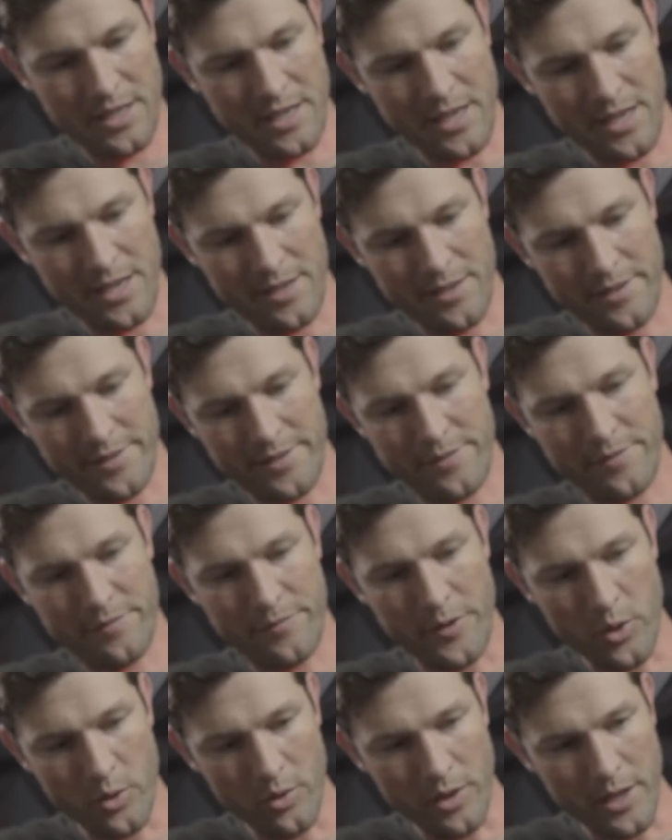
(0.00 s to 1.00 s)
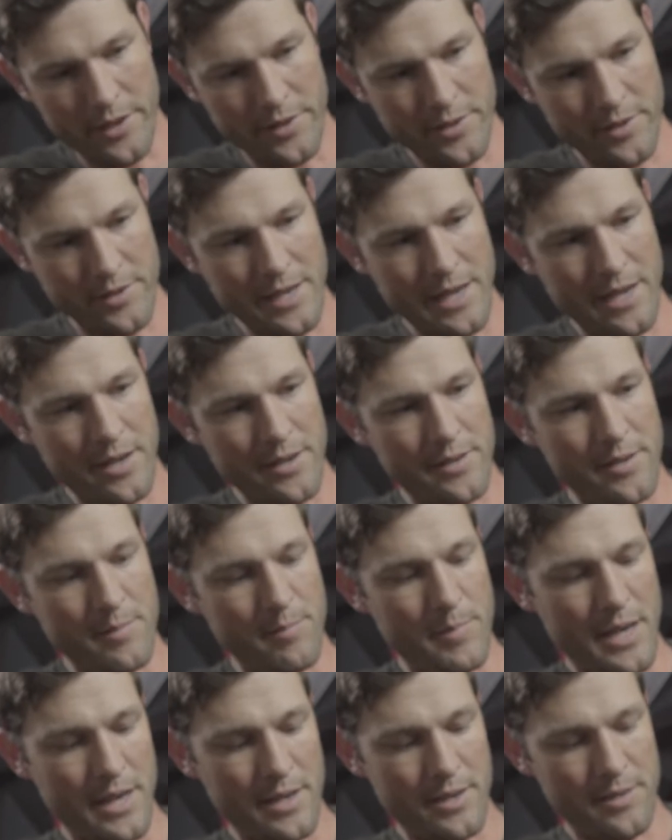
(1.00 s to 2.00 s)
kind of this faux leather down at the
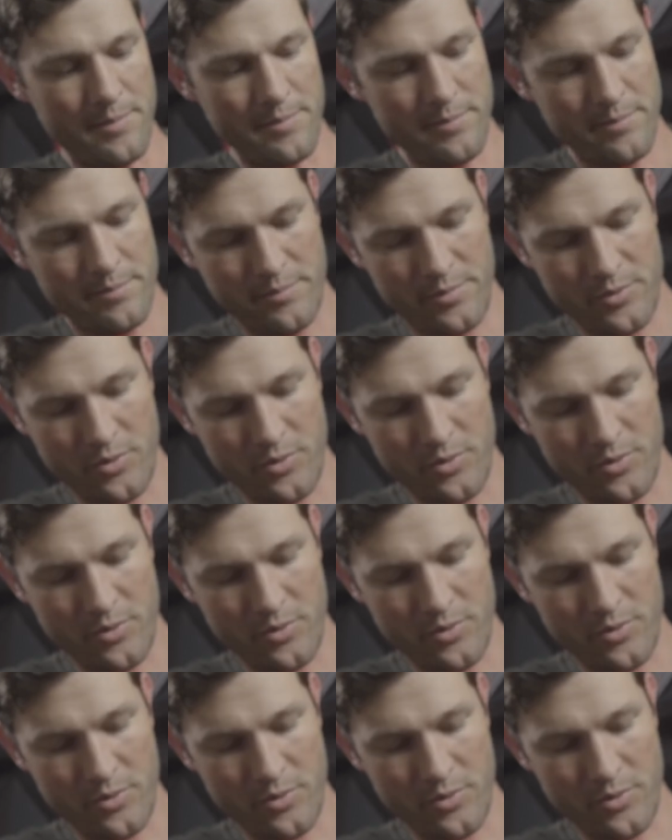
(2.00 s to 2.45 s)
bottom,